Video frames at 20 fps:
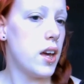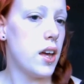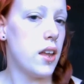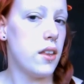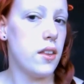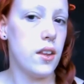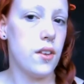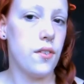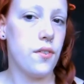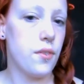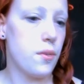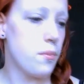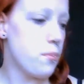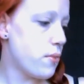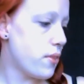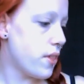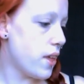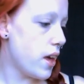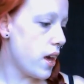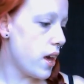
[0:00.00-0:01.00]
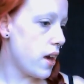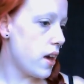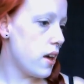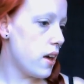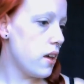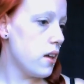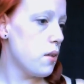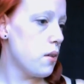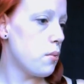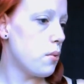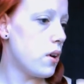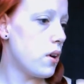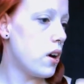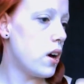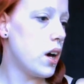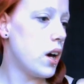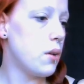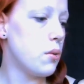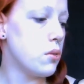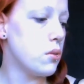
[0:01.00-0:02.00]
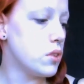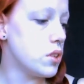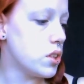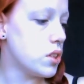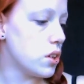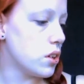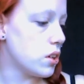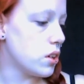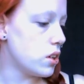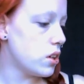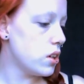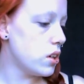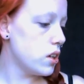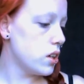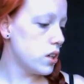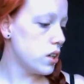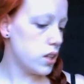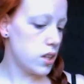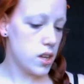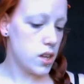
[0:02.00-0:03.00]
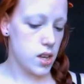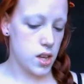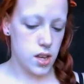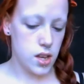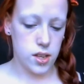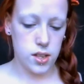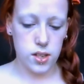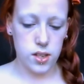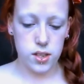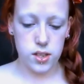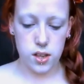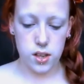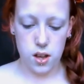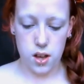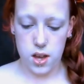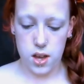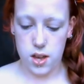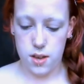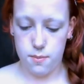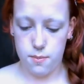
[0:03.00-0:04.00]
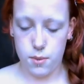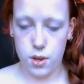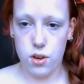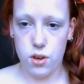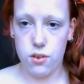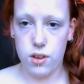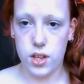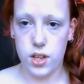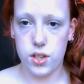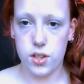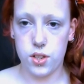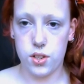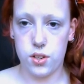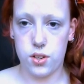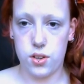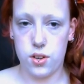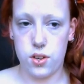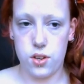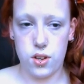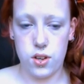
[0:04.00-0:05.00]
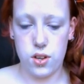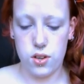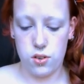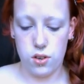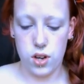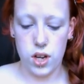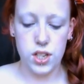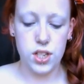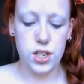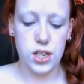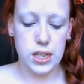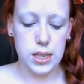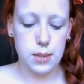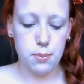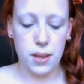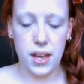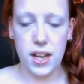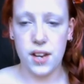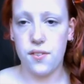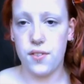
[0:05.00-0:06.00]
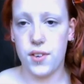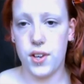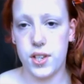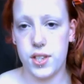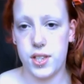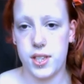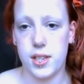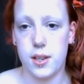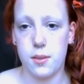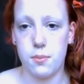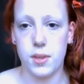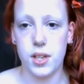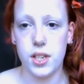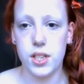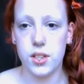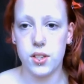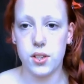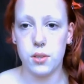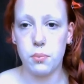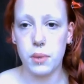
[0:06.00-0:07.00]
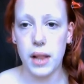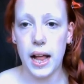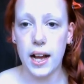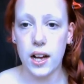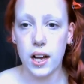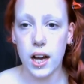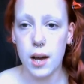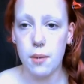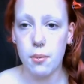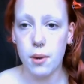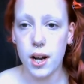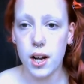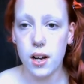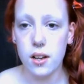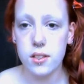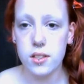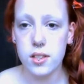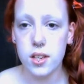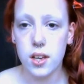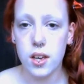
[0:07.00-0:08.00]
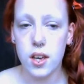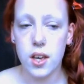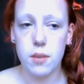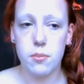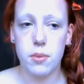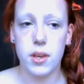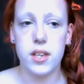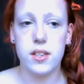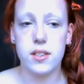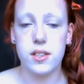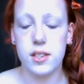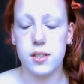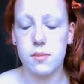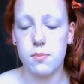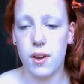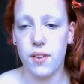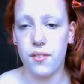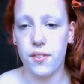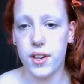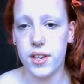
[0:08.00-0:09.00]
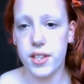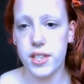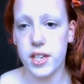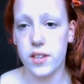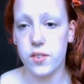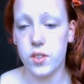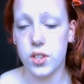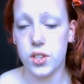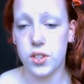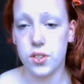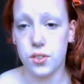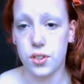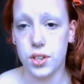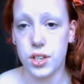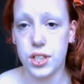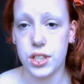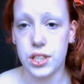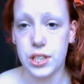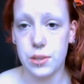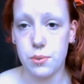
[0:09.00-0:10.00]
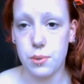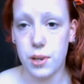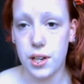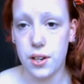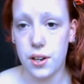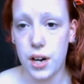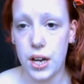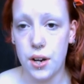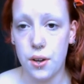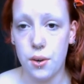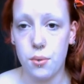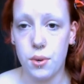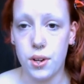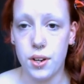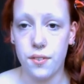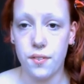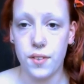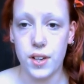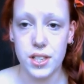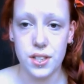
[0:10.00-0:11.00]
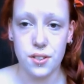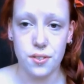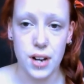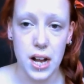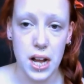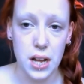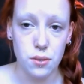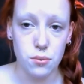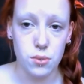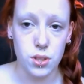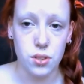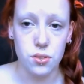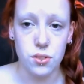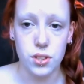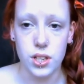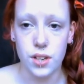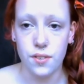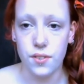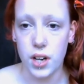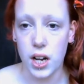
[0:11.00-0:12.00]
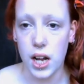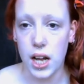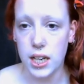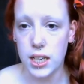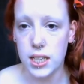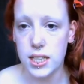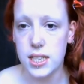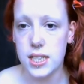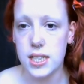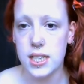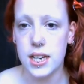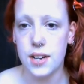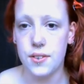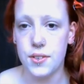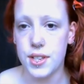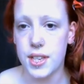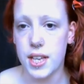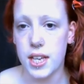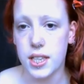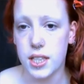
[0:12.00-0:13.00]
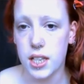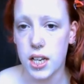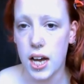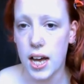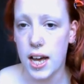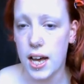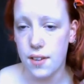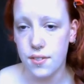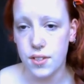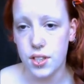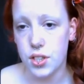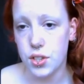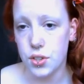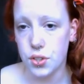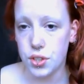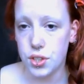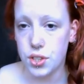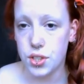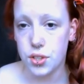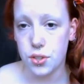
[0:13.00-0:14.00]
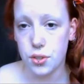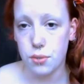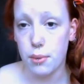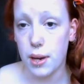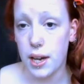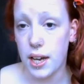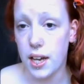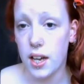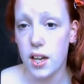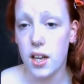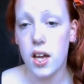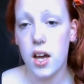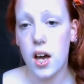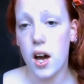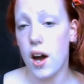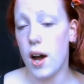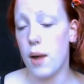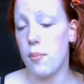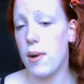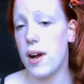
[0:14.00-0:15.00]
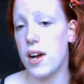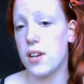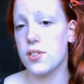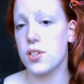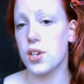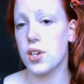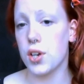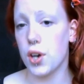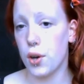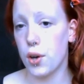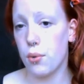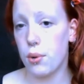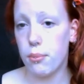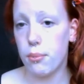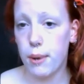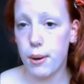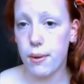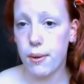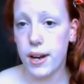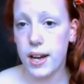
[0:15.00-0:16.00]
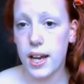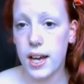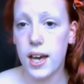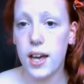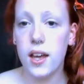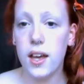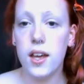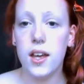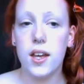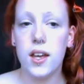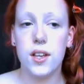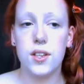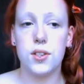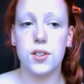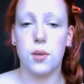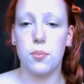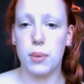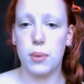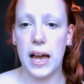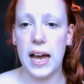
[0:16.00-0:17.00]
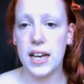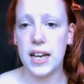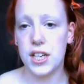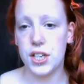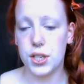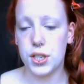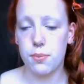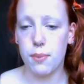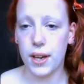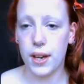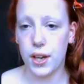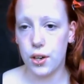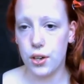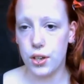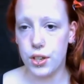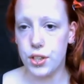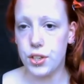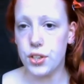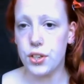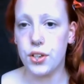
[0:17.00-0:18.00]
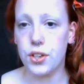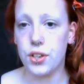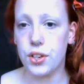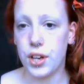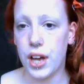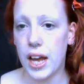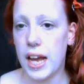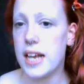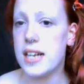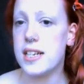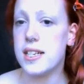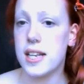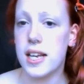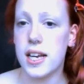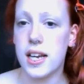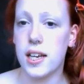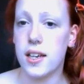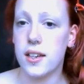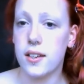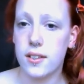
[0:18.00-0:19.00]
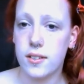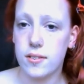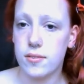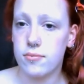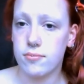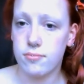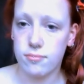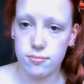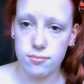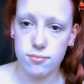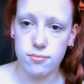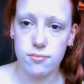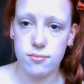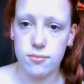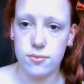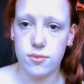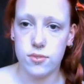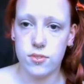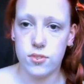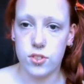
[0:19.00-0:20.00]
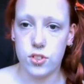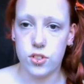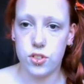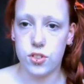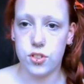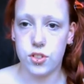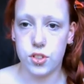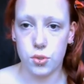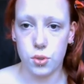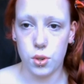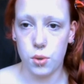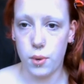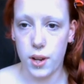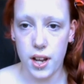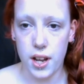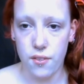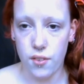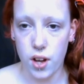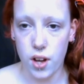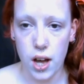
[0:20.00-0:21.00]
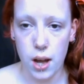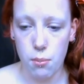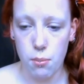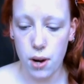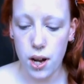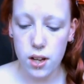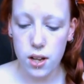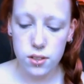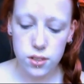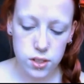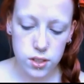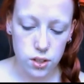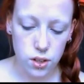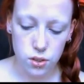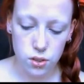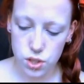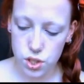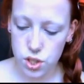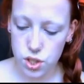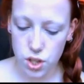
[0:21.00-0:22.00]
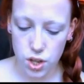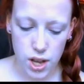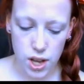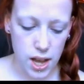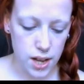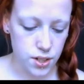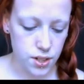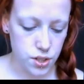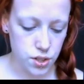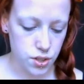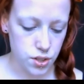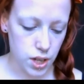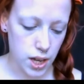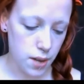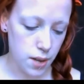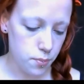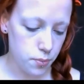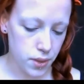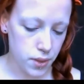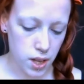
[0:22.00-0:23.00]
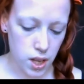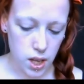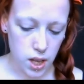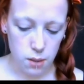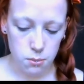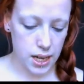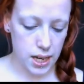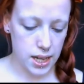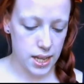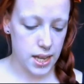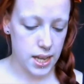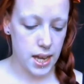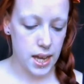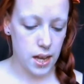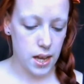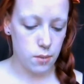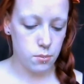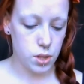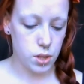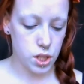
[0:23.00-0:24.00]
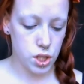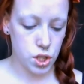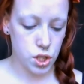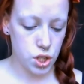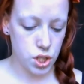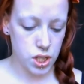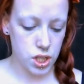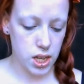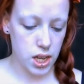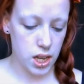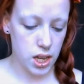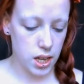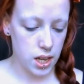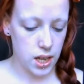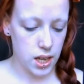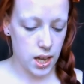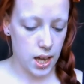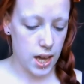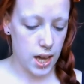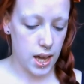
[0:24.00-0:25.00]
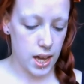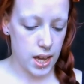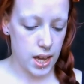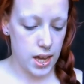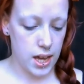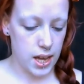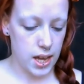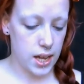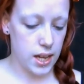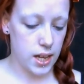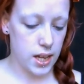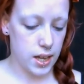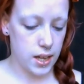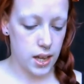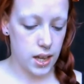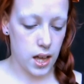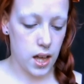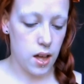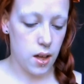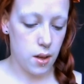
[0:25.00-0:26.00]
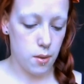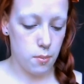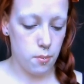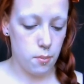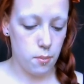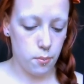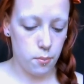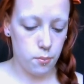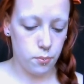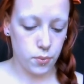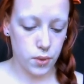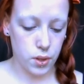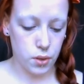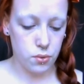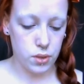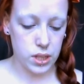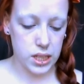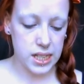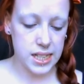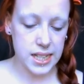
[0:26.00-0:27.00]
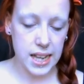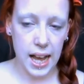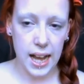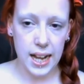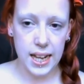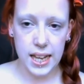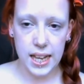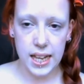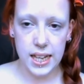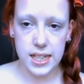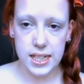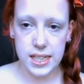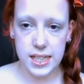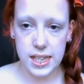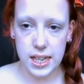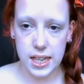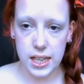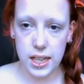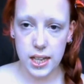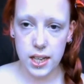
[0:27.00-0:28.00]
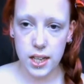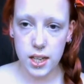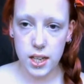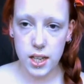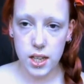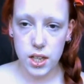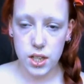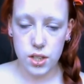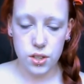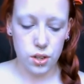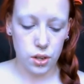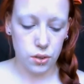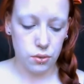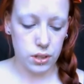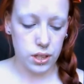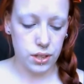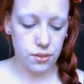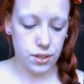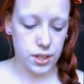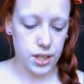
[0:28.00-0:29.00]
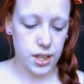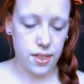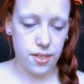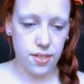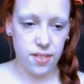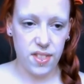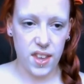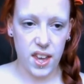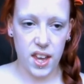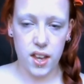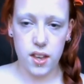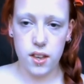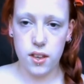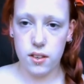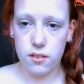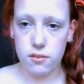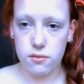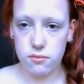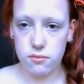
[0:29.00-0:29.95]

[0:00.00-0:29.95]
And then from there, what I will do is I am going to, I should explain first that I'm going to do black eyebrows because this is my first ever tutorial as well. I don't want to fuss around with all the different colours and everything that I have to do my eyebrows that go with my red hair. So black are just my go-to, easy, do it whenever eyebrows, so I'll just show you how to do that. Yeah, I'm just choosing a really tacky concealer, so a really thick.